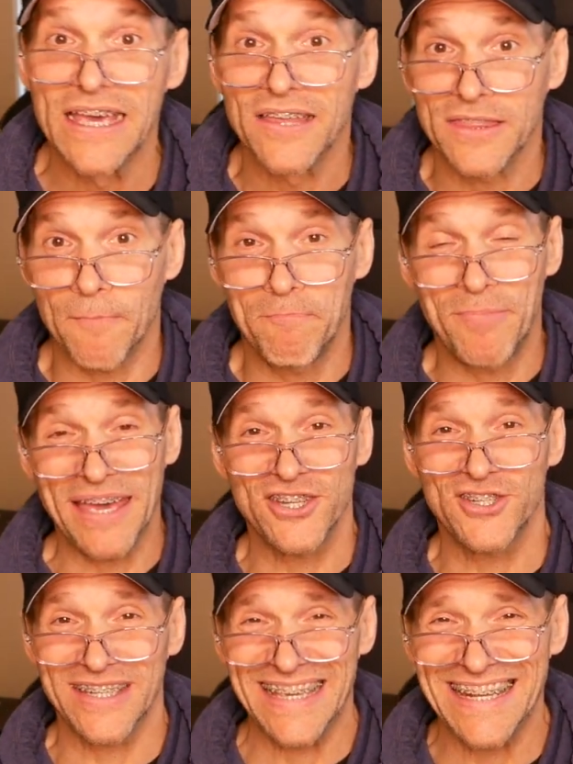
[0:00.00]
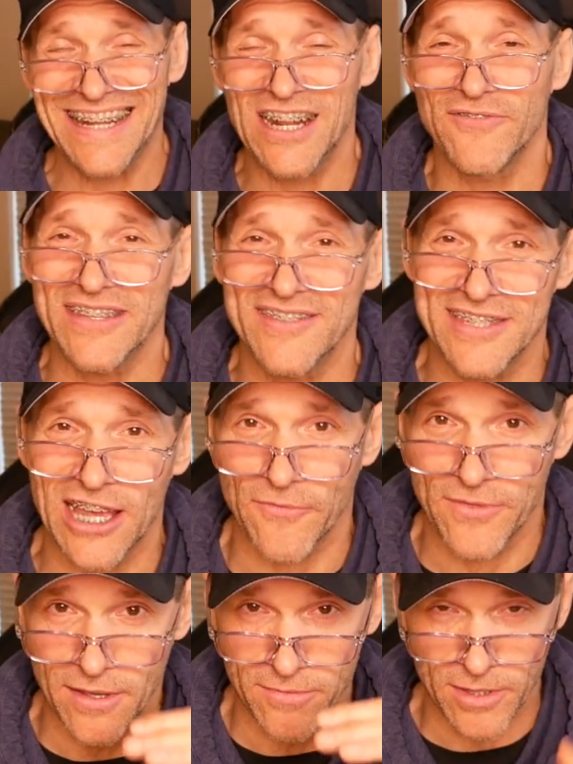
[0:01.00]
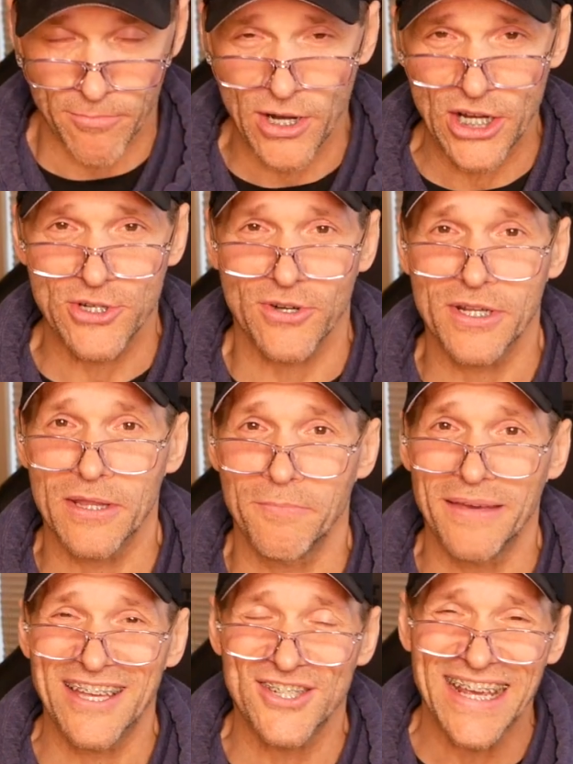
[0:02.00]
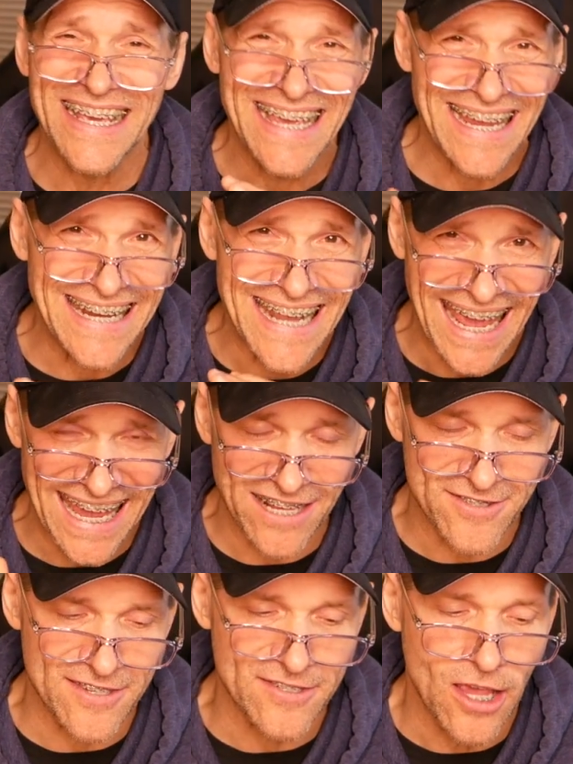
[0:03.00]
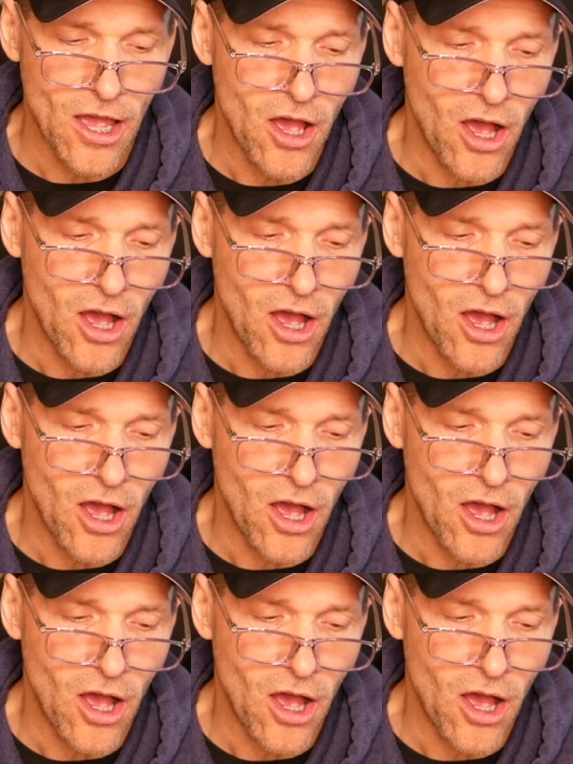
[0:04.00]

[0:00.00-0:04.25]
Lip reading: The bench in and of itself, the pressure under the bench enhances